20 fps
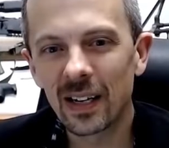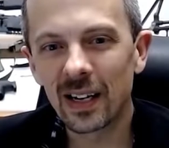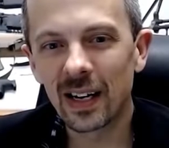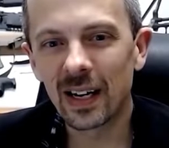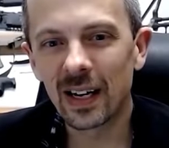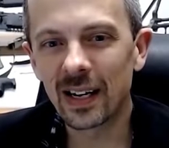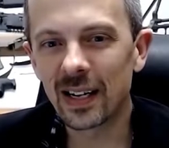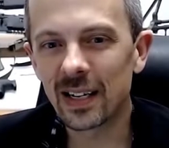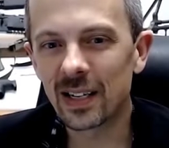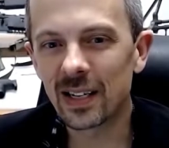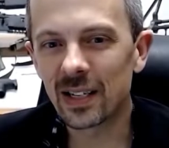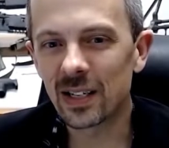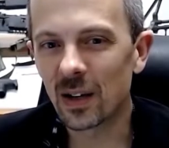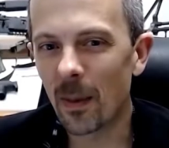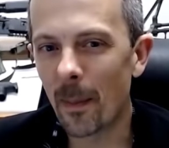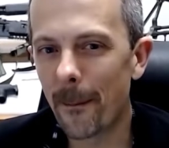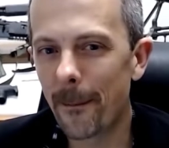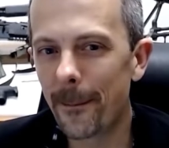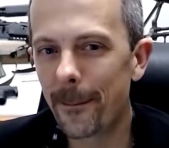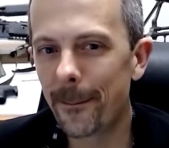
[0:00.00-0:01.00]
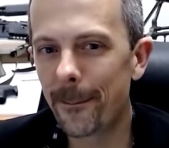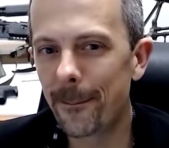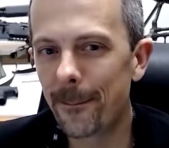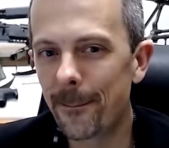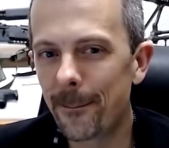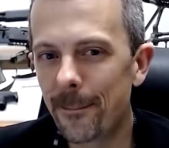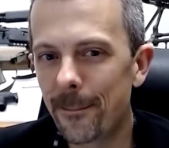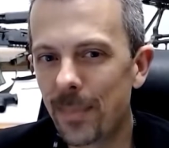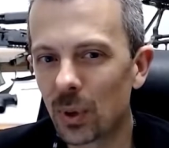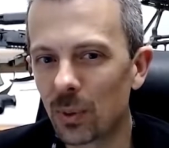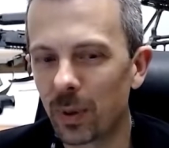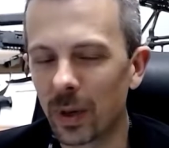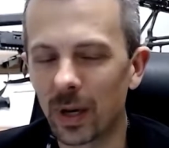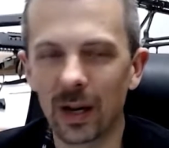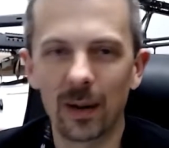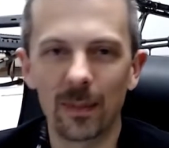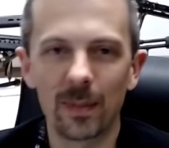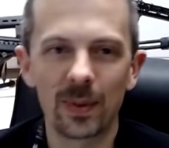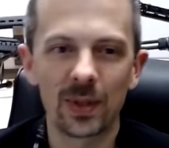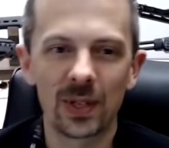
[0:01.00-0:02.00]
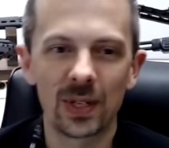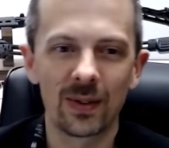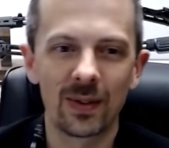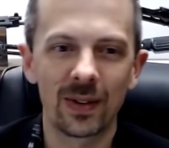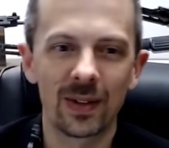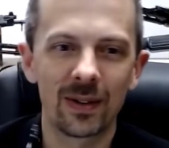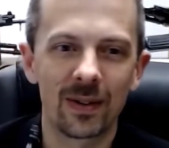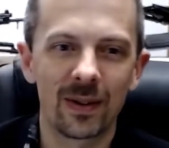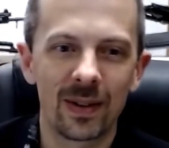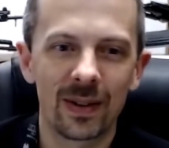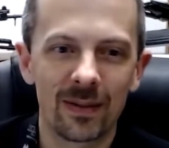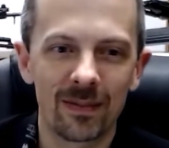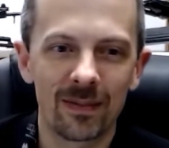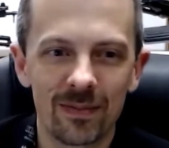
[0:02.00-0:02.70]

And it's a bullpup, so I